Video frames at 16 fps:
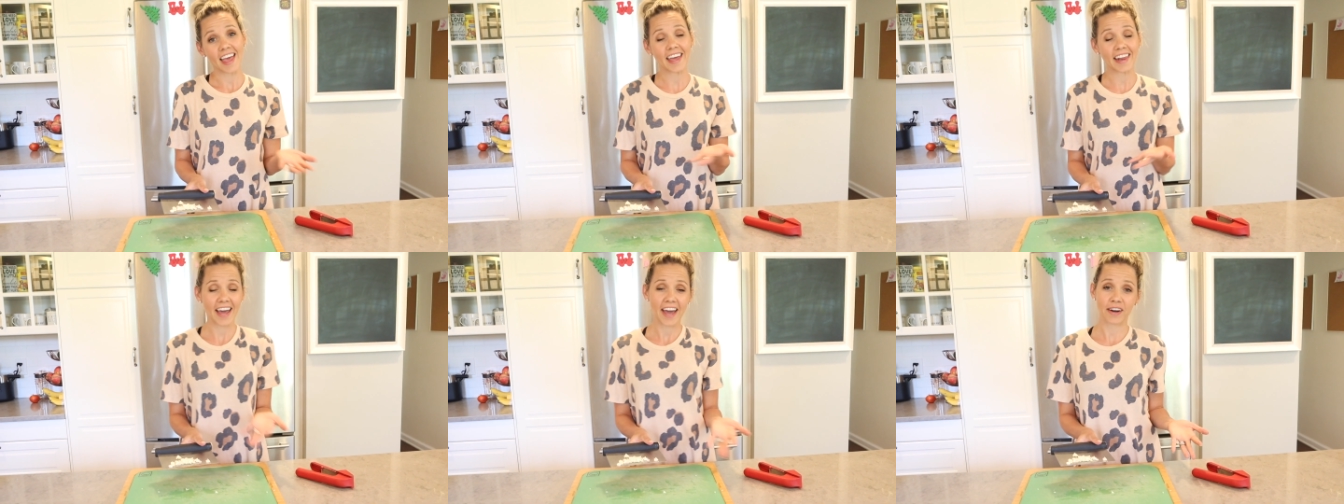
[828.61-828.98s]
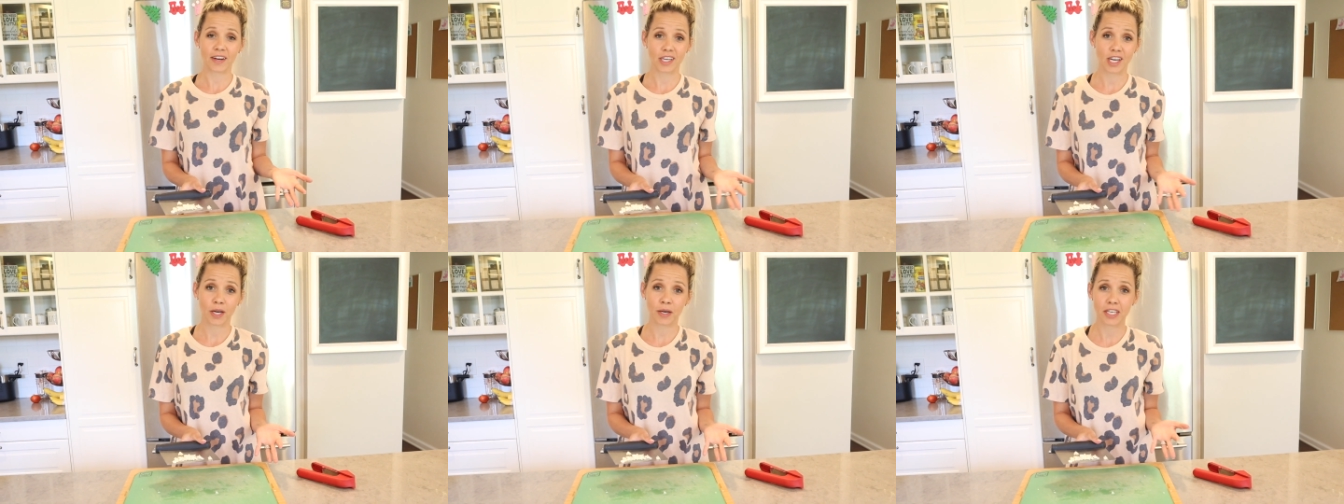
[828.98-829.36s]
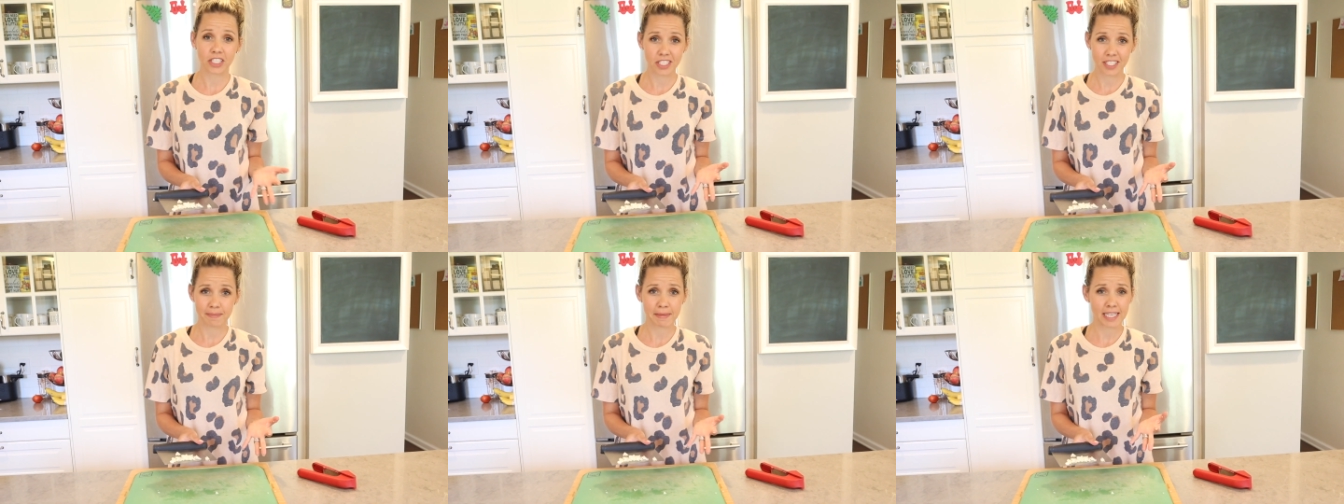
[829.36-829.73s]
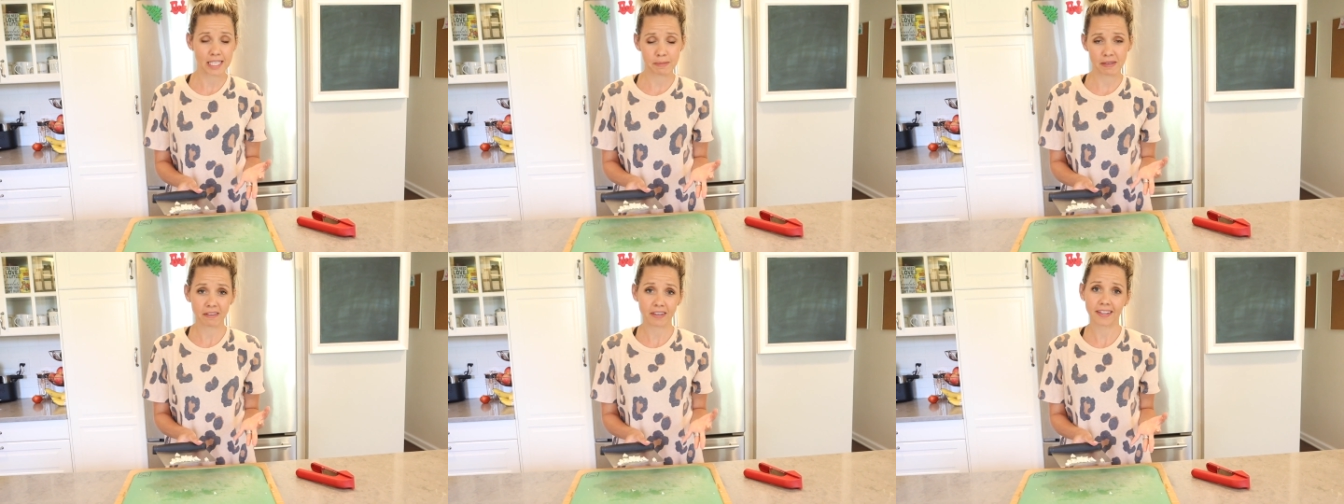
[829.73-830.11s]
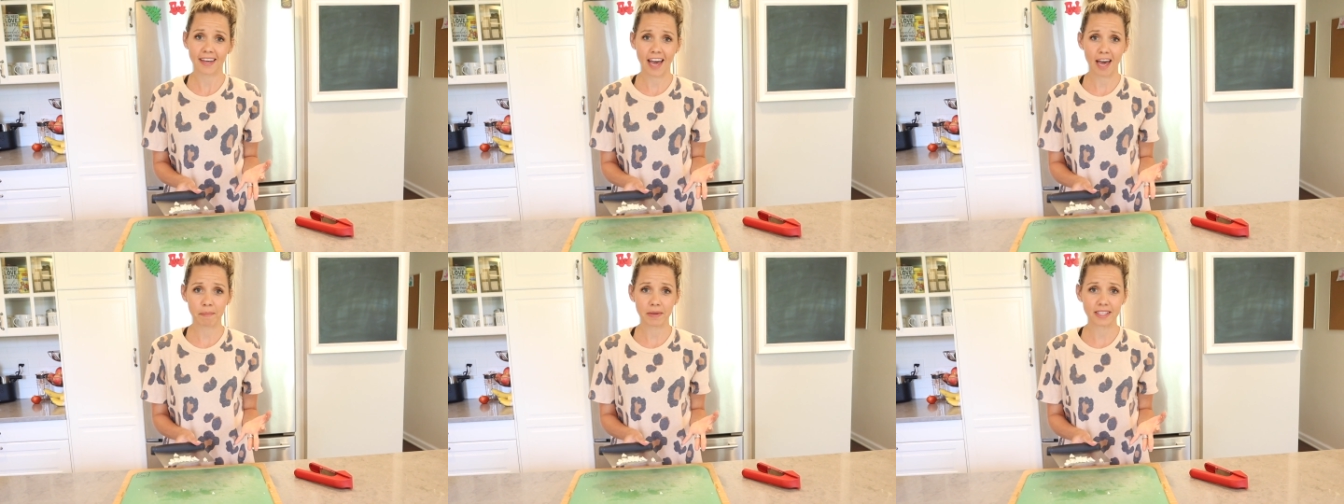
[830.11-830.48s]
and I don't know, it just makes me
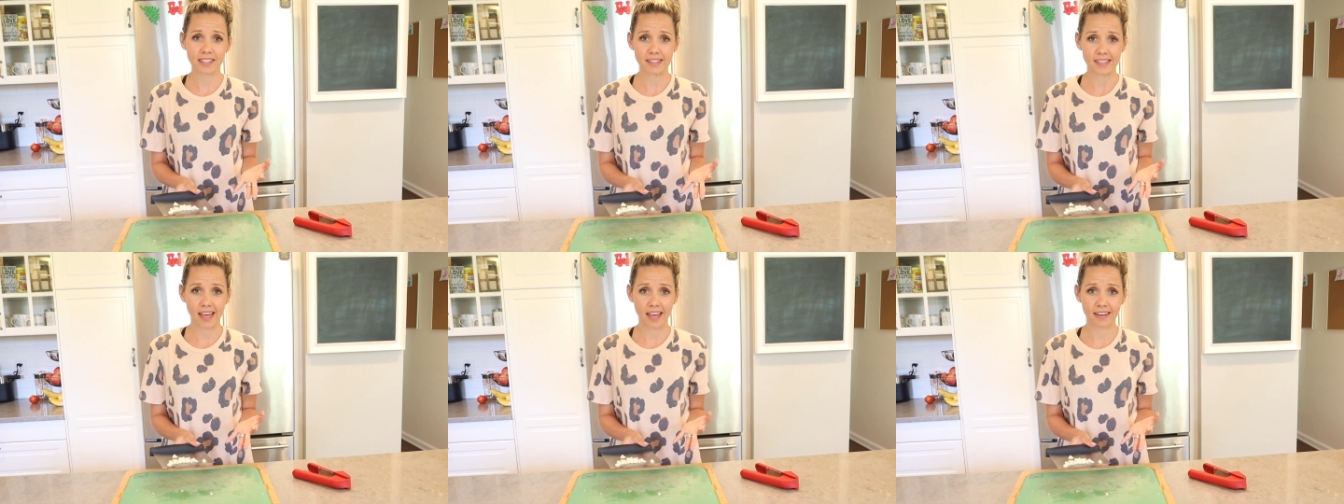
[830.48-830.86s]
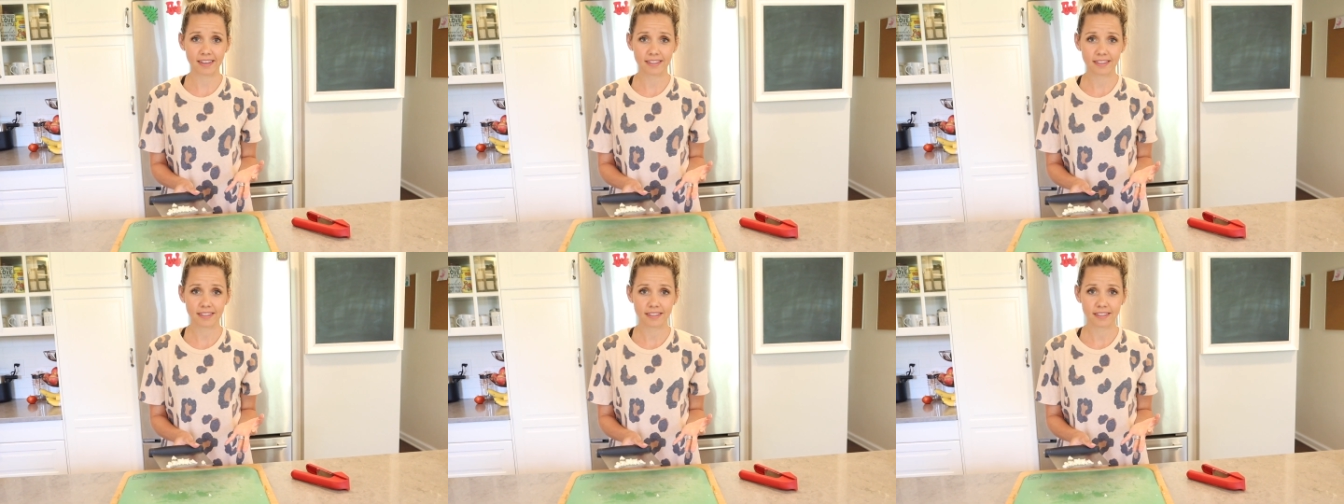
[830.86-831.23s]
really happy inside.